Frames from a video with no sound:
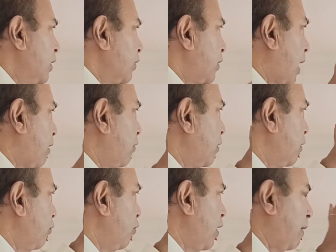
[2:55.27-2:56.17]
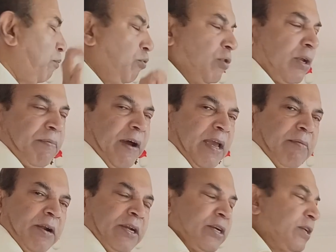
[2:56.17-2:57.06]
So accordingly we have put a
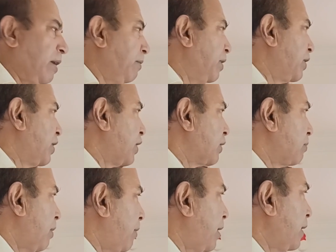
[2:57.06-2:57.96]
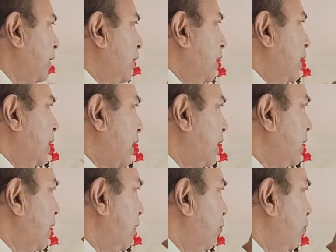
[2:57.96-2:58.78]
500 kVA transformer, that is